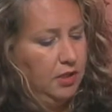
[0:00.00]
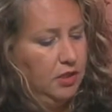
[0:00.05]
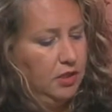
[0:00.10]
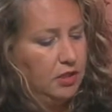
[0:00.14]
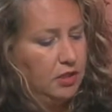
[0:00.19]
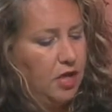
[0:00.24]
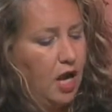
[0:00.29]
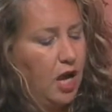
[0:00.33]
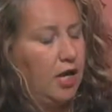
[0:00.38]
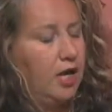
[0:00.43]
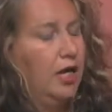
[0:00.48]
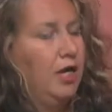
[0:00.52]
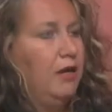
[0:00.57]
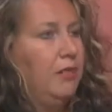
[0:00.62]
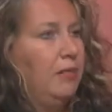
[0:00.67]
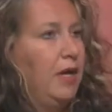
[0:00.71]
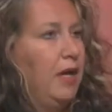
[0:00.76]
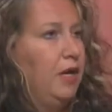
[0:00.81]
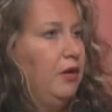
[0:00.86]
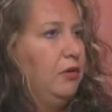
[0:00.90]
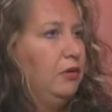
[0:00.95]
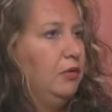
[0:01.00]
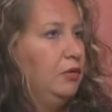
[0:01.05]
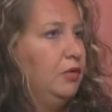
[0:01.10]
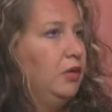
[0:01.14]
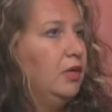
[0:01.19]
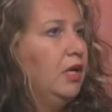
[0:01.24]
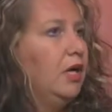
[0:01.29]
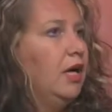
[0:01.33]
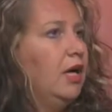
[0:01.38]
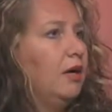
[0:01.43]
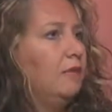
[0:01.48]
talking about
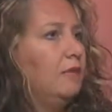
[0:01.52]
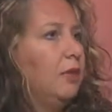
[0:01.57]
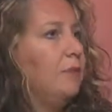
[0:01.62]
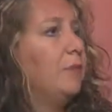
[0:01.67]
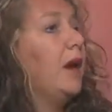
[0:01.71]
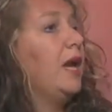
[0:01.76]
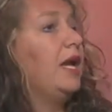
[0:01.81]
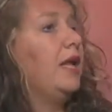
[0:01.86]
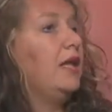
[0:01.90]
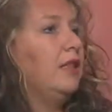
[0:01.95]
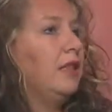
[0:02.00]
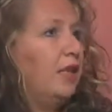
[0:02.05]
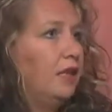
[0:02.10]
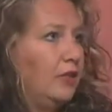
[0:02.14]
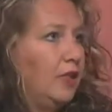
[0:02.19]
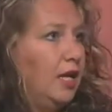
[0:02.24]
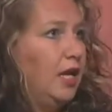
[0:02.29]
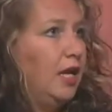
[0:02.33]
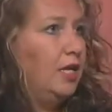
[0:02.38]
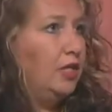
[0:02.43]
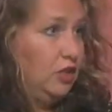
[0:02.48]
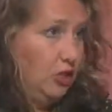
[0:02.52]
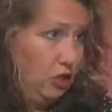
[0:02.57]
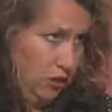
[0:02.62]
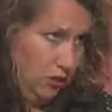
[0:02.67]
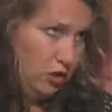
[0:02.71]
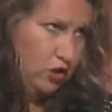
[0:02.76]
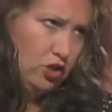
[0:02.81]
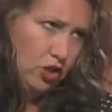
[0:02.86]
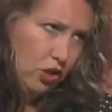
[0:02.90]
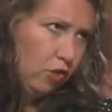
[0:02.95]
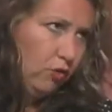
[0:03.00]
the money that they
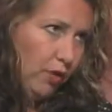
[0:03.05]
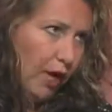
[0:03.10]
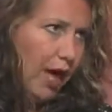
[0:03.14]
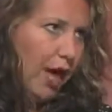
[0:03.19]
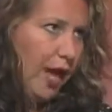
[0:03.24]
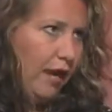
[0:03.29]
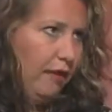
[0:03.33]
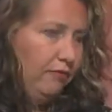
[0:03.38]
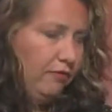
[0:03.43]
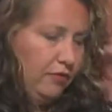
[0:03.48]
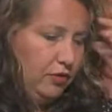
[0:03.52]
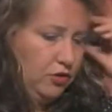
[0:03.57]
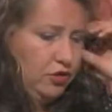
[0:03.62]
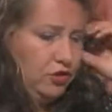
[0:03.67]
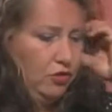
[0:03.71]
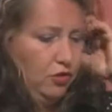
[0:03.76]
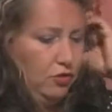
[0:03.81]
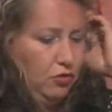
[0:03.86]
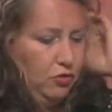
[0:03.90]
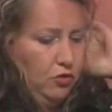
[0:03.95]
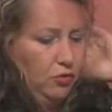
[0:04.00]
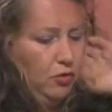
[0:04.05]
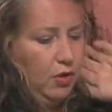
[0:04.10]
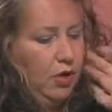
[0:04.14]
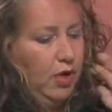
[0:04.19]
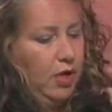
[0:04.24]
don't have to